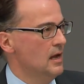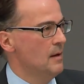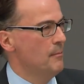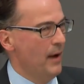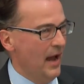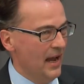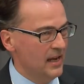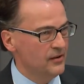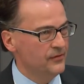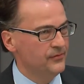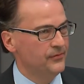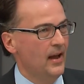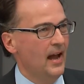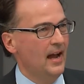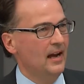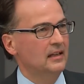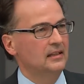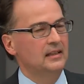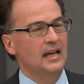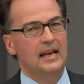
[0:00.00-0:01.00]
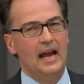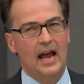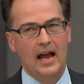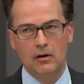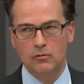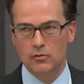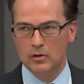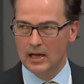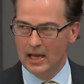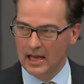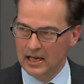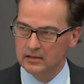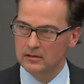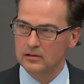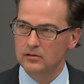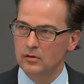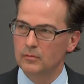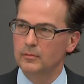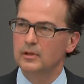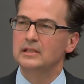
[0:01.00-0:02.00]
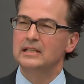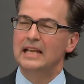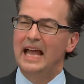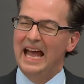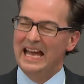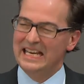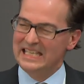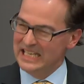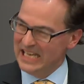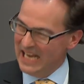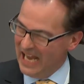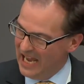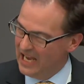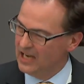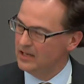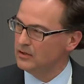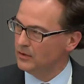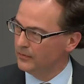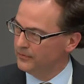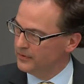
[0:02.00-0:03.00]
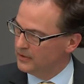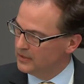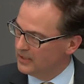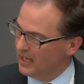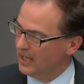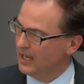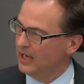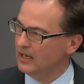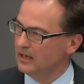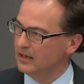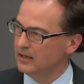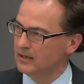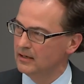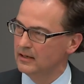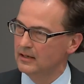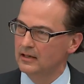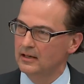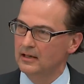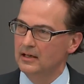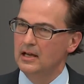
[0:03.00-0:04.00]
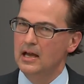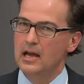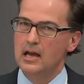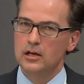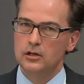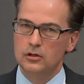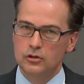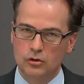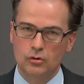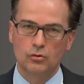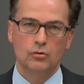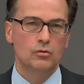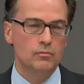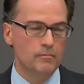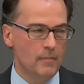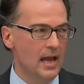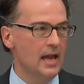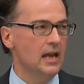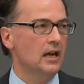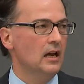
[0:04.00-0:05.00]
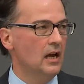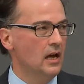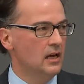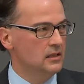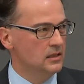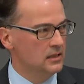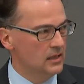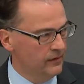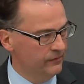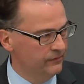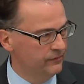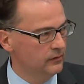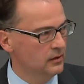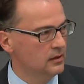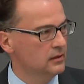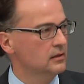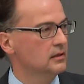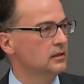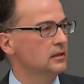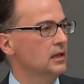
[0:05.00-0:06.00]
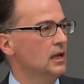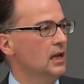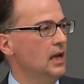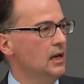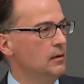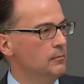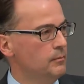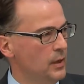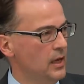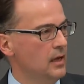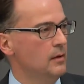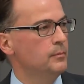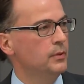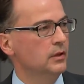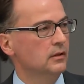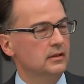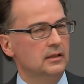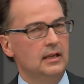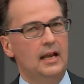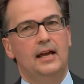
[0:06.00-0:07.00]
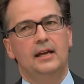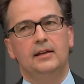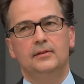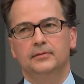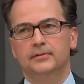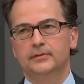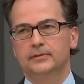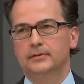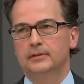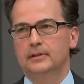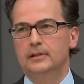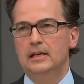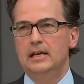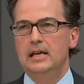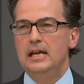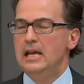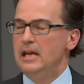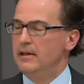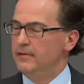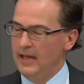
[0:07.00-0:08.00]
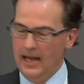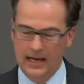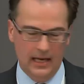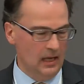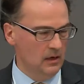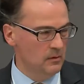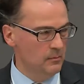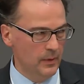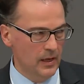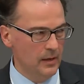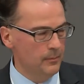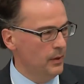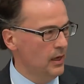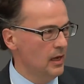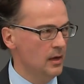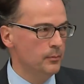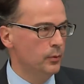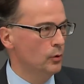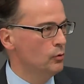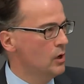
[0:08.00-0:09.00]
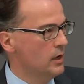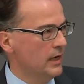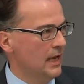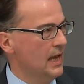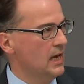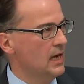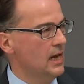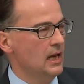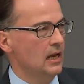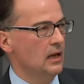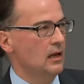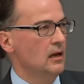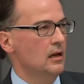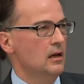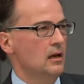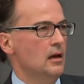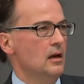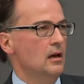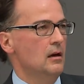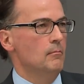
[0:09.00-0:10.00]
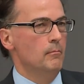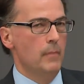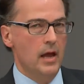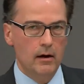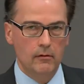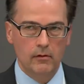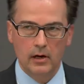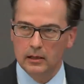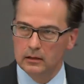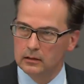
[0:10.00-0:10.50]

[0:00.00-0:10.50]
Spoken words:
by the fact that our instruments at the end of the day do make a difference in people's life. That can be people who are getting married